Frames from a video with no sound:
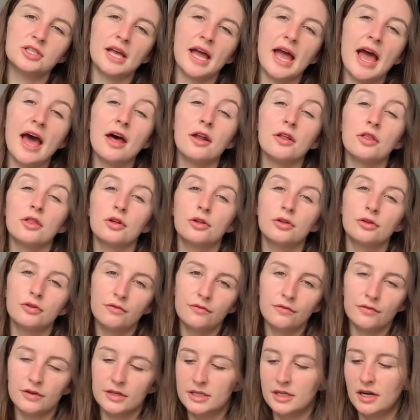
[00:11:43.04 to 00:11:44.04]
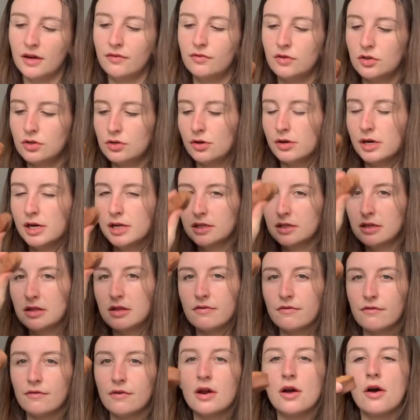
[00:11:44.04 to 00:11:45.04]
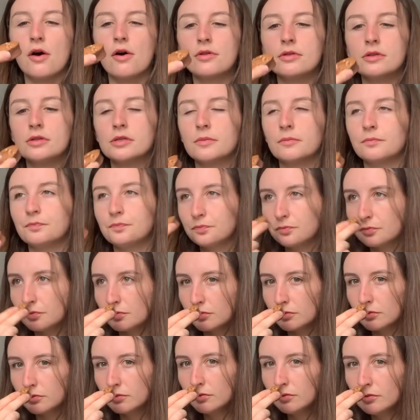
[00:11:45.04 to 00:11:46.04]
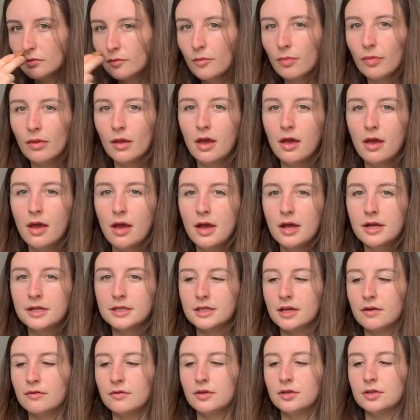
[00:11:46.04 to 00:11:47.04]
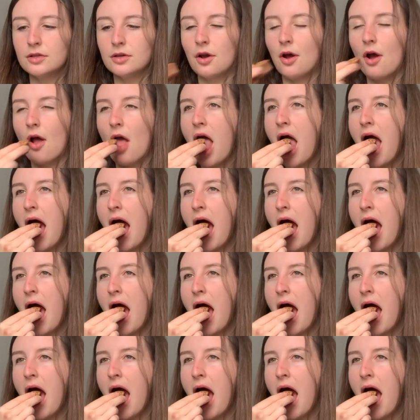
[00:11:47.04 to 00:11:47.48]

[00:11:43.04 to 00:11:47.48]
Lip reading: like, out of the gluten-free stuff, the donuts and the friands. Let's give this a go.